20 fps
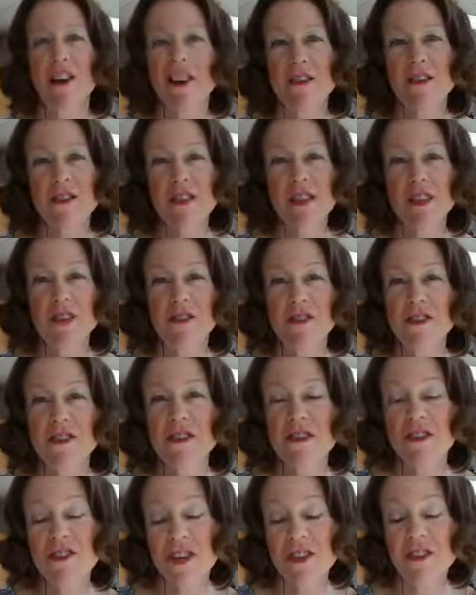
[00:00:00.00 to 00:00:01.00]
Are you looking for
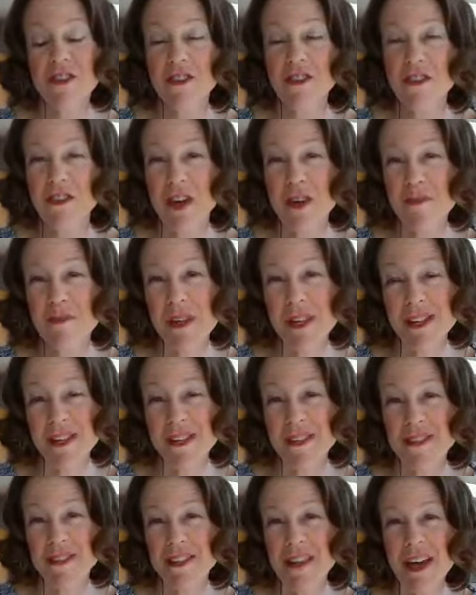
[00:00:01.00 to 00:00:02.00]
just the right
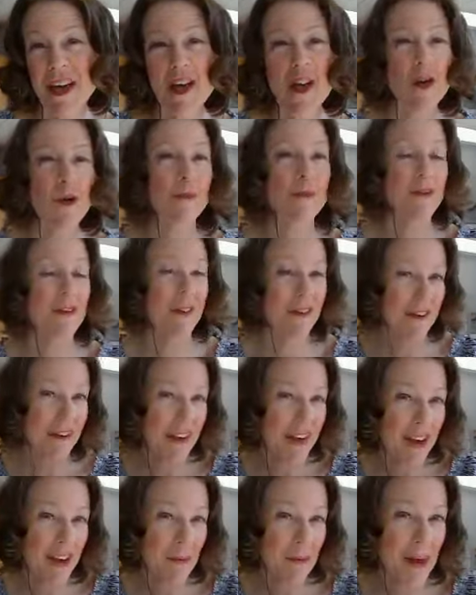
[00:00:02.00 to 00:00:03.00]
pillow to help your
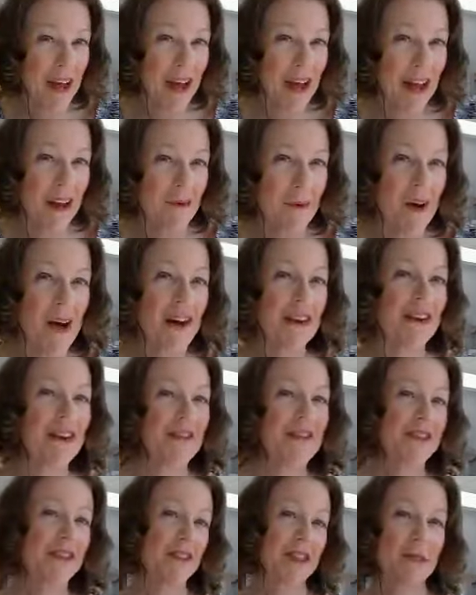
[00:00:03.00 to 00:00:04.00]
neck pain while
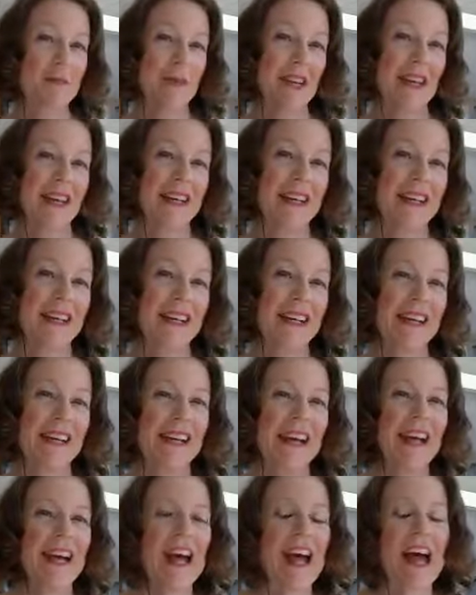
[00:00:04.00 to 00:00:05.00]
you're sleeping?
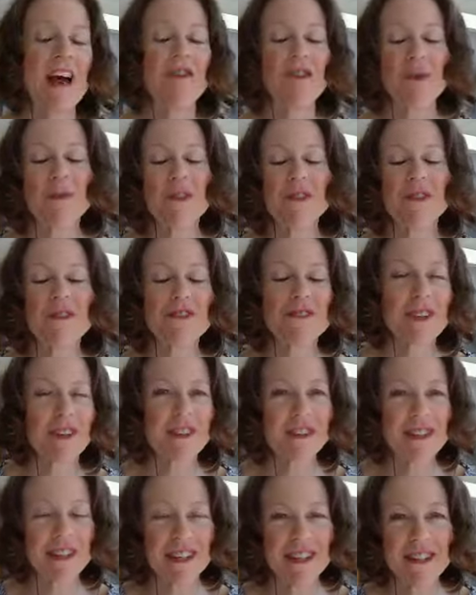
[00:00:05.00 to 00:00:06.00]
Have you been
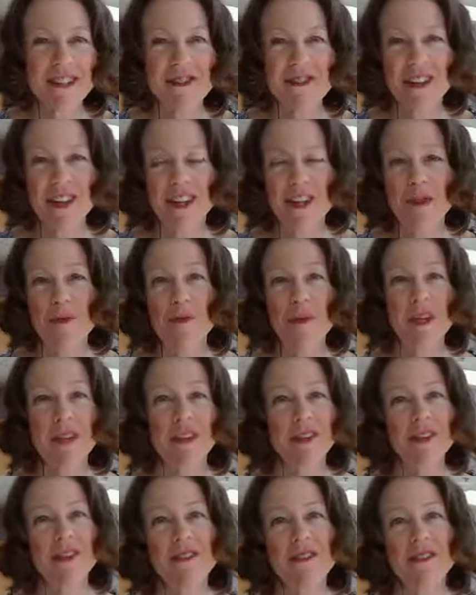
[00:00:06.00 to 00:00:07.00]
struggling to find a
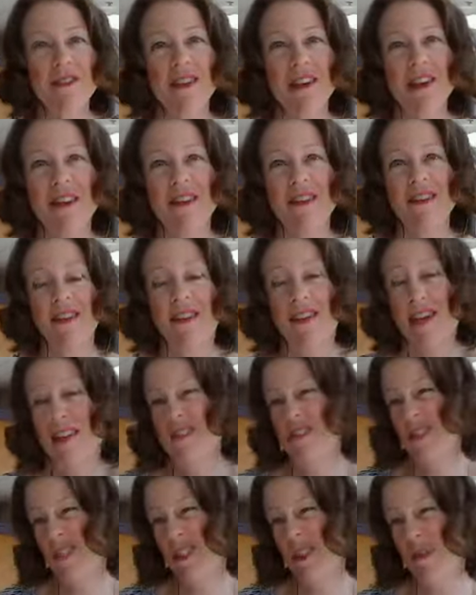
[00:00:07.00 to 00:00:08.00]
pillow that
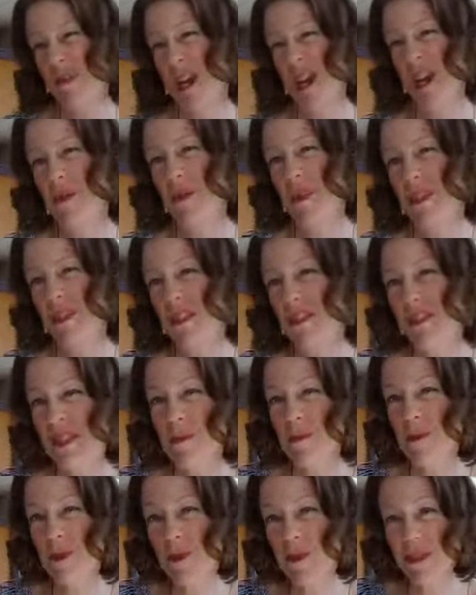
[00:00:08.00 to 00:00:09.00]
allows you to be able to
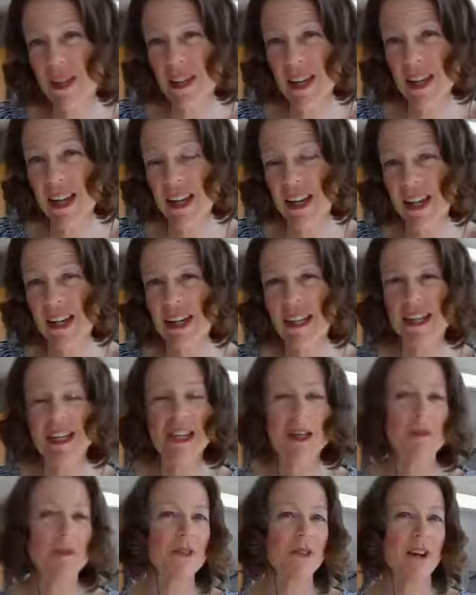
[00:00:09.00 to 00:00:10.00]
sleep through the night and
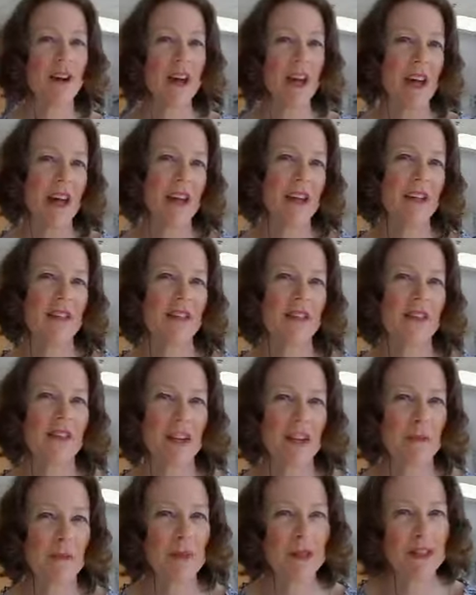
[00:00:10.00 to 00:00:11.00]
keeps your head in the
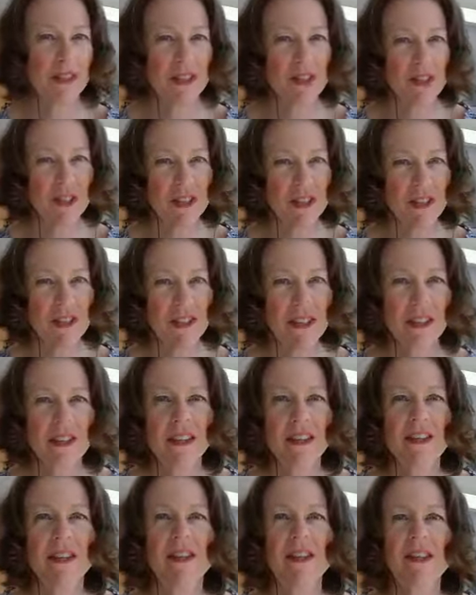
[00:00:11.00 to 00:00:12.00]
correct position?
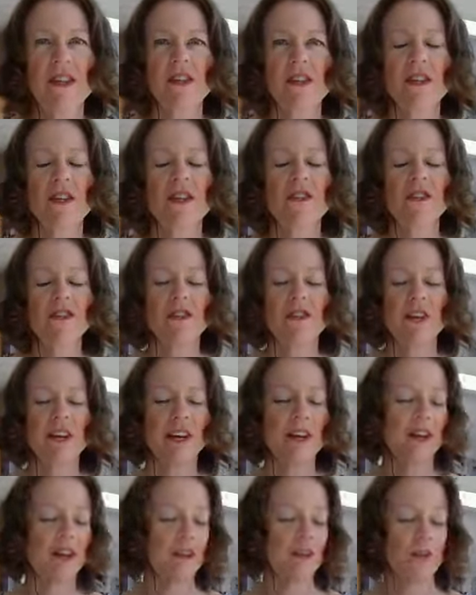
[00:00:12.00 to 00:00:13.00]
Or are you just
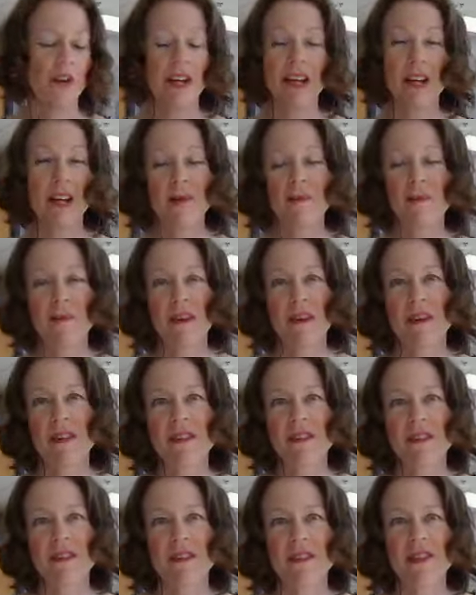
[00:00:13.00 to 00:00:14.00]
tired of waking up
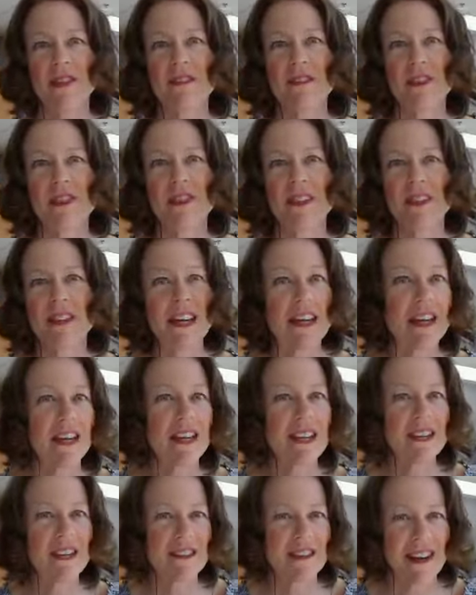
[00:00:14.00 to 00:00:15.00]
constantly with a kink
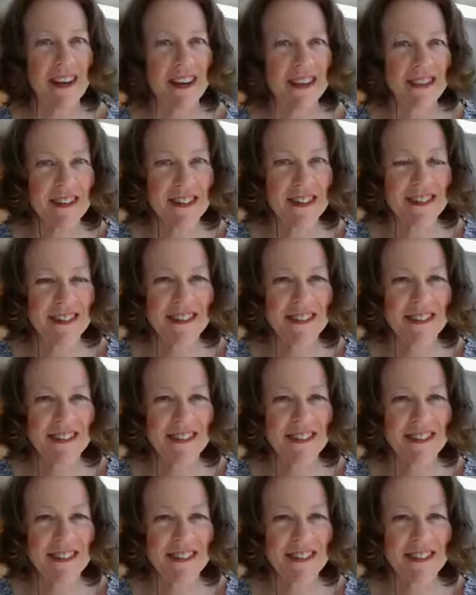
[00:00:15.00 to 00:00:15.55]
in your neck?